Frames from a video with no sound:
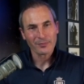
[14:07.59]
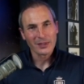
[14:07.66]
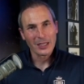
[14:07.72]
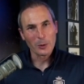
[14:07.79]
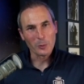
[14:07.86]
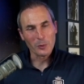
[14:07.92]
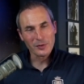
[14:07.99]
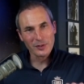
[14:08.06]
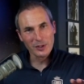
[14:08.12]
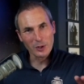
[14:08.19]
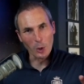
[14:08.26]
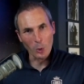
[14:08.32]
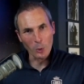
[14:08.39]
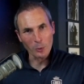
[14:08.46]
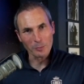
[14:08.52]
It was the
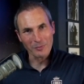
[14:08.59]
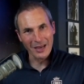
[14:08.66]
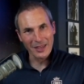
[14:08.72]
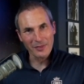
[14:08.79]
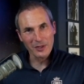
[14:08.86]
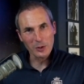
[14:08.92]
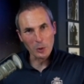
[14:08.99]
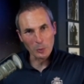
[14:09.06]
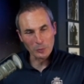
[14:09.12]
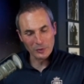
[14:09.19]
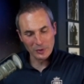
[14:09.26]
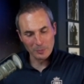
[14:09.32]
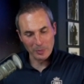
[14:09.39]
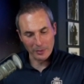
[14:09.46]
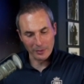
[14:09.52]
old man, the old
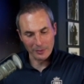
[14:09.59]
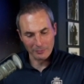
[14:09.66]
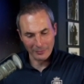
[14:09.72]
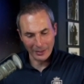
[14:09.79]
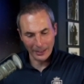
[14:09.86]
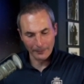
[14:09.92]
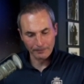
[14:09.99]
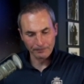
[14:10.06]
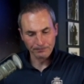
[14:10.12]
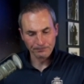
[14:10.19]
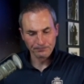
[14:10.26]
spirit man.